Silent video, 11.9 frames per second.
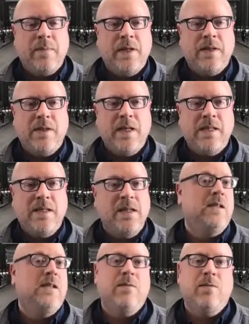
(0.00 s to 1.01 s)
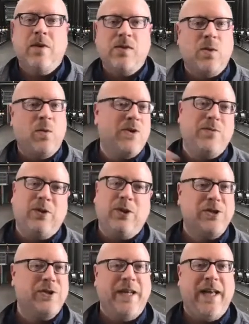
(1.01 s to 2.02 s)
is a wonderful
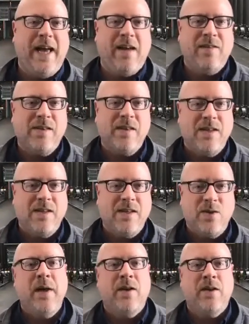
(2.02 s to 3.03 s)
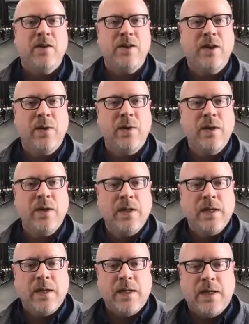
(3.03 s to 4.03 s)
luxury to have as a winemaker. So,
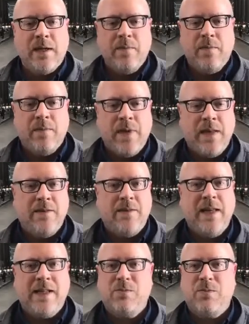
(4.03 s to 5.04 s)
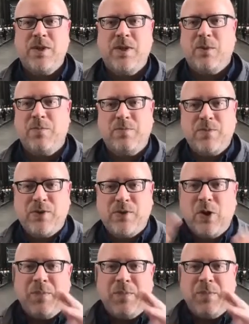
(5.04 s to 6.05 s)
and that's because we're
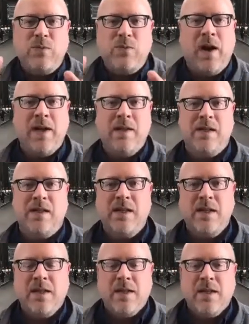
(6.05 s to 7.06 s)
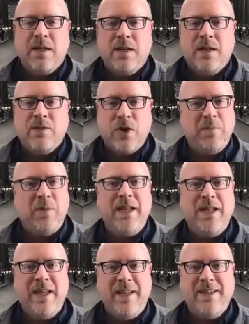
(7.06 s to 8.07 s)
sculpting these wines during
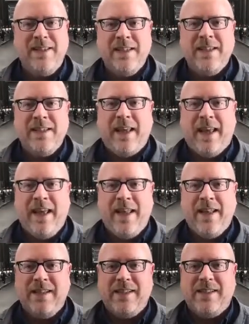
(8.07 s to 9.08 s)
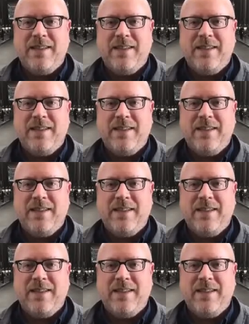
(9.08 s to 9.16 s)
blending, and